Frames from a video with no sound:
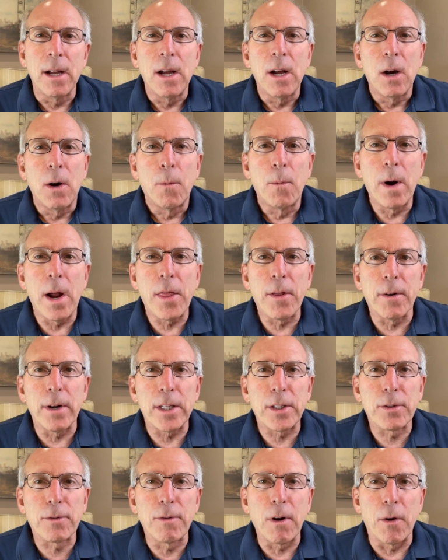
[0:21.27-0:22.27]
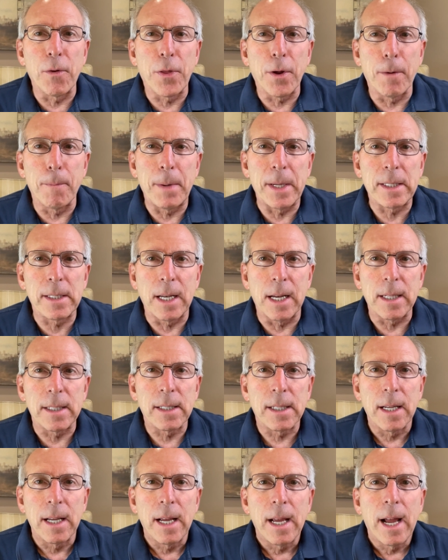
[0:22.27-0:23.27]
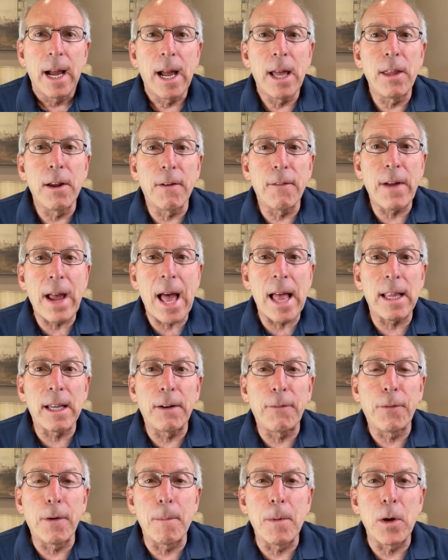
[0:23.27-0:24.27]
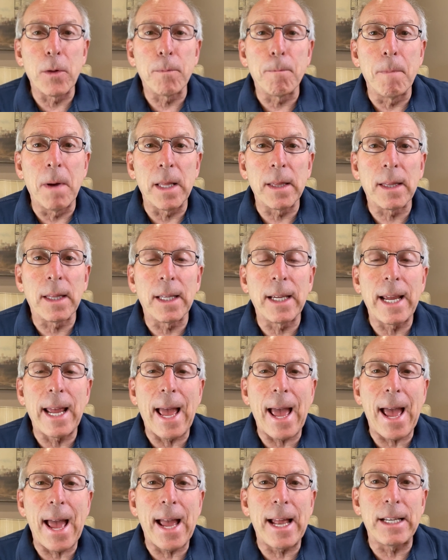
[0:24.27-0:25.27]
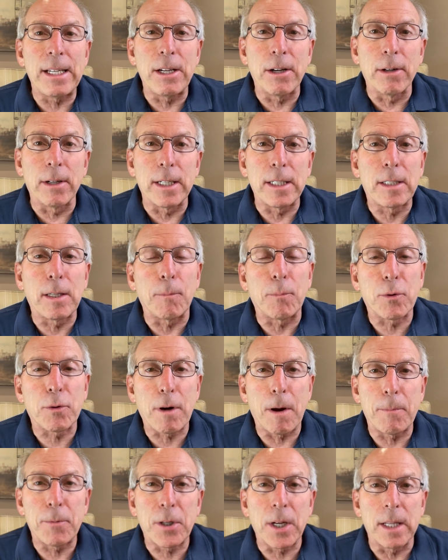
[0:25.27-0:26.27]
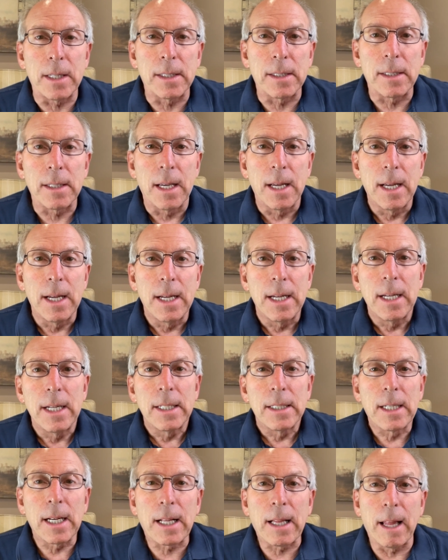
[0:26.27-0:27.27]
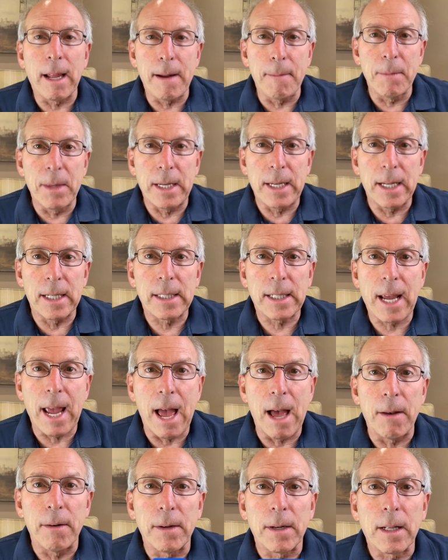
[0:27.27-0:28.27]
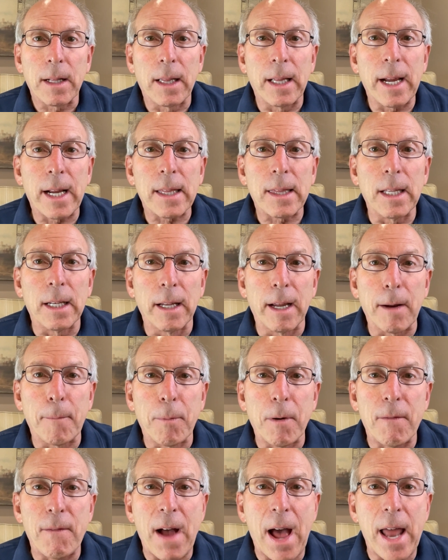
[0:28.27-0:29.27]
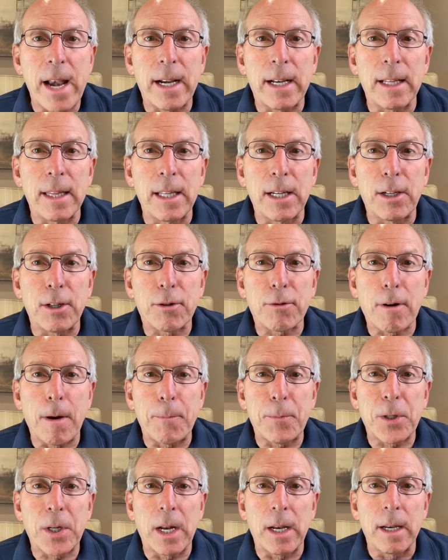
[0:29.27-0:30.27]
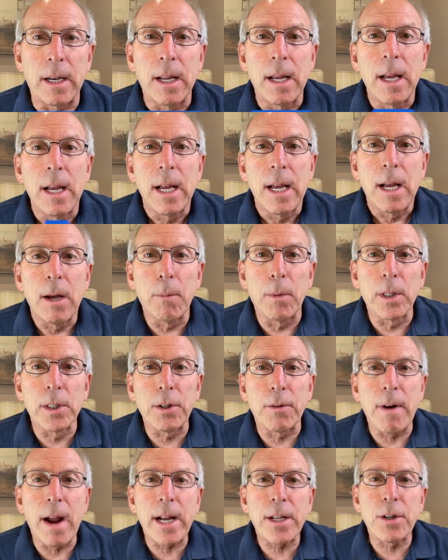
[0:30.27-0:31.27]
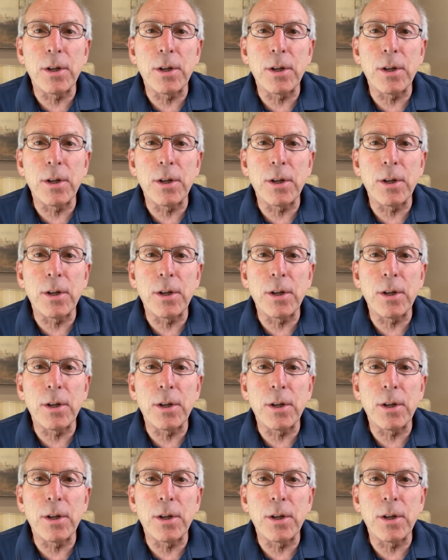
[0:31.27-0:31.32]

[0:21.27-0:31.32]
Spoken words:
whether it's growth or business, and they're valid for both monthly and yearly subscriptions. To claim the discount, click the link provided in the description. It will direct you